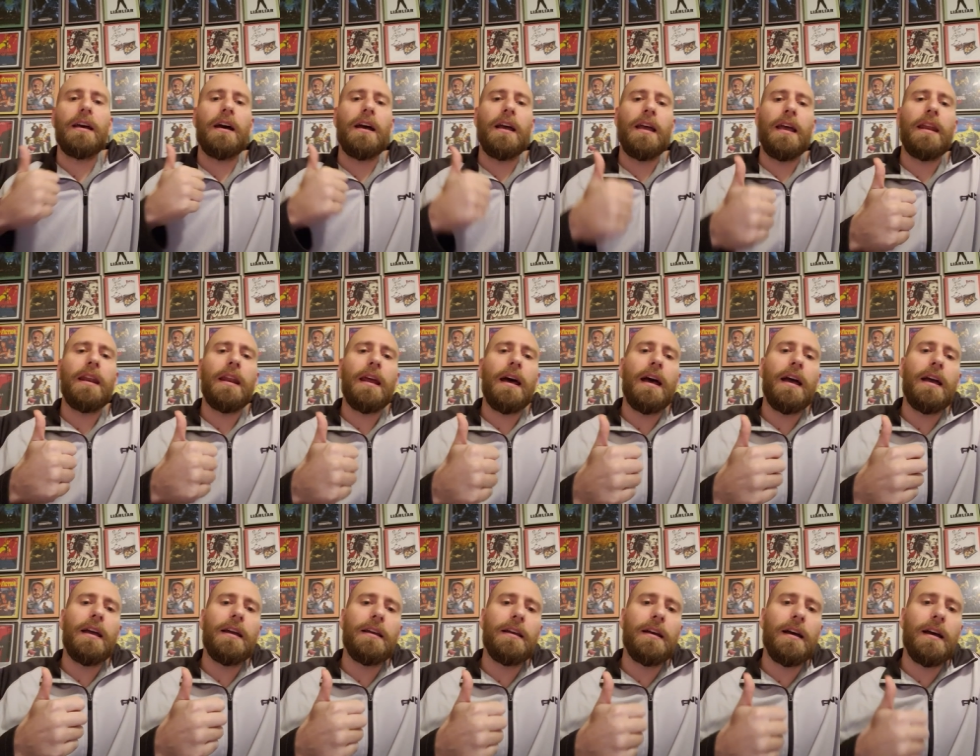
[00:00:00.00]
and
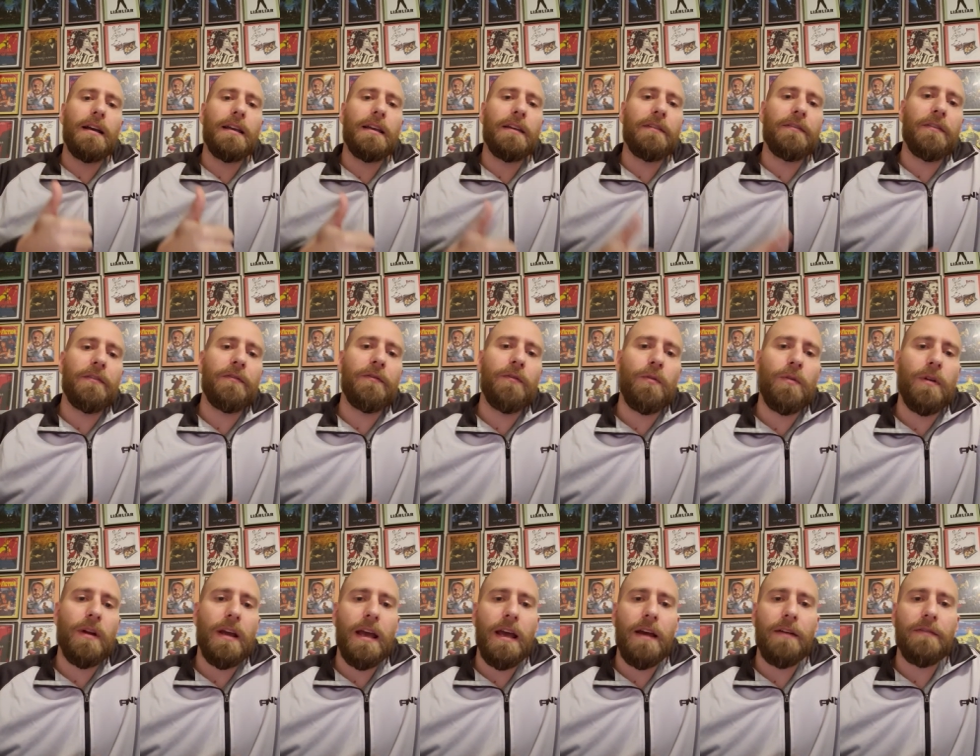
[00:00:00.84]
I, I give it
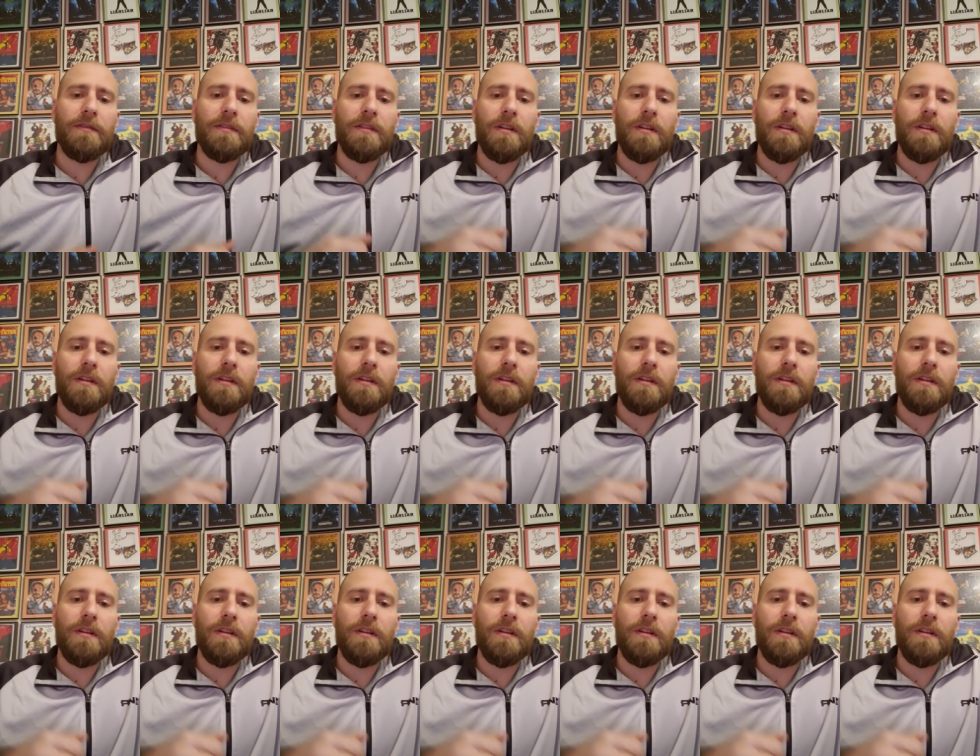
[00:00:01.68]
four and a half